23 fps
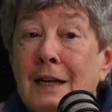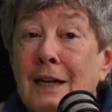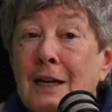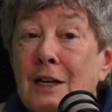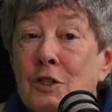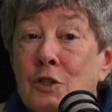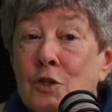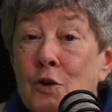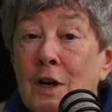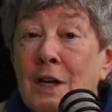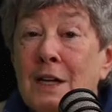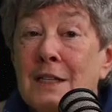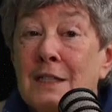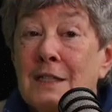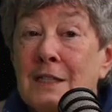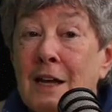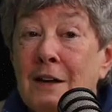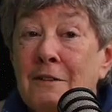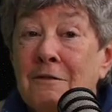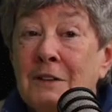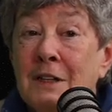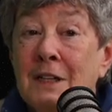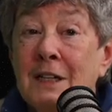enjoy it
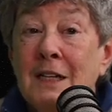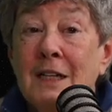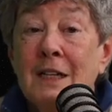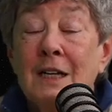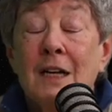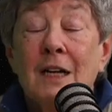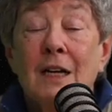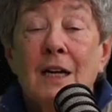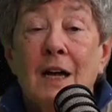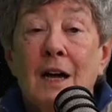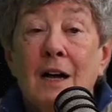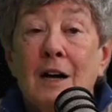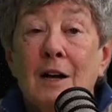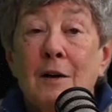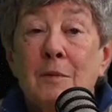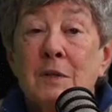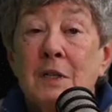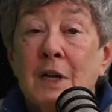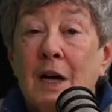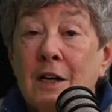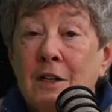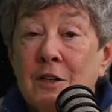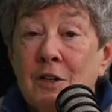safely,
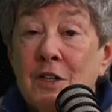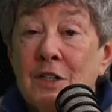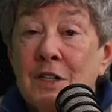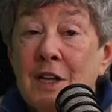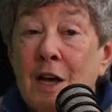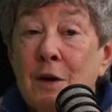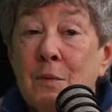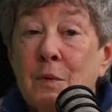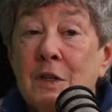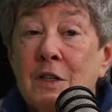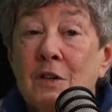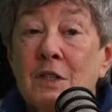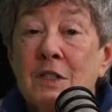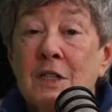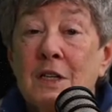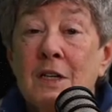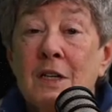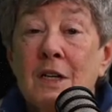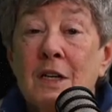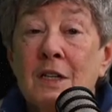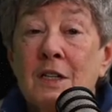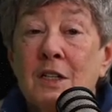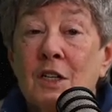to understand what they're
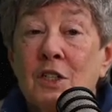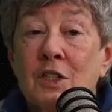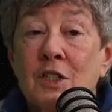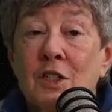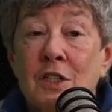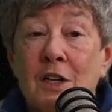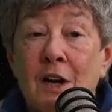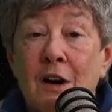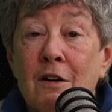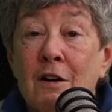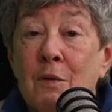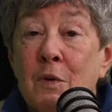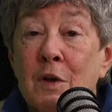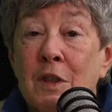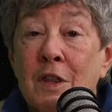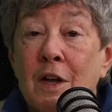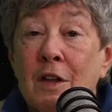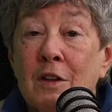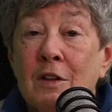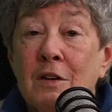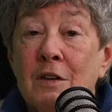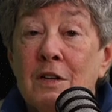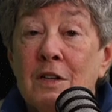seeing, to share it
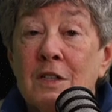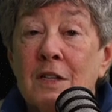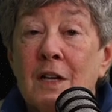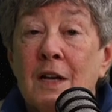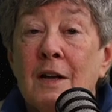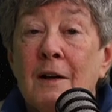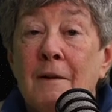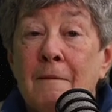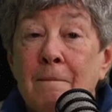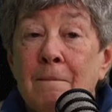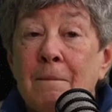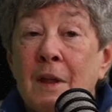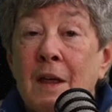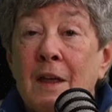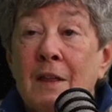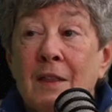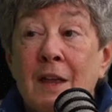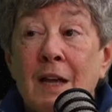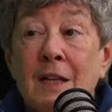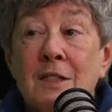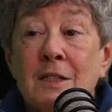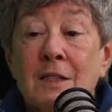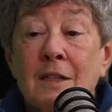with others,
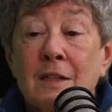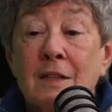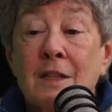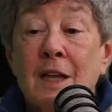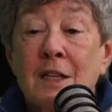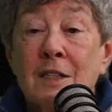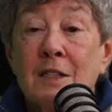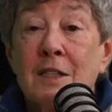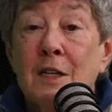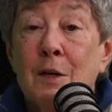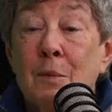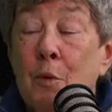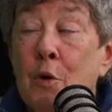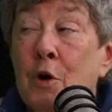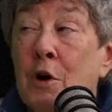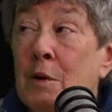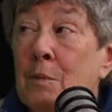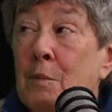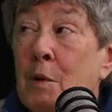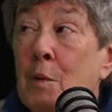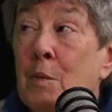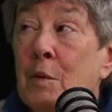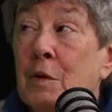that's an
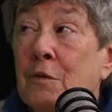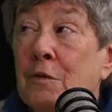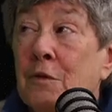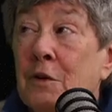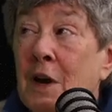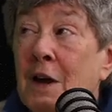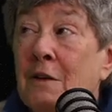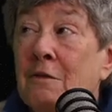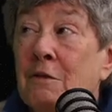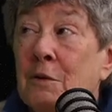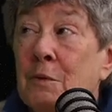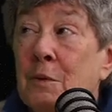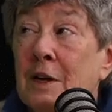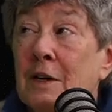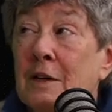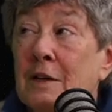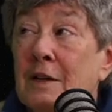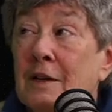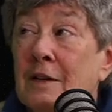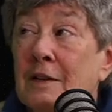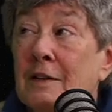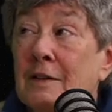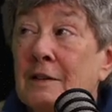important moment for
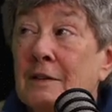everyone.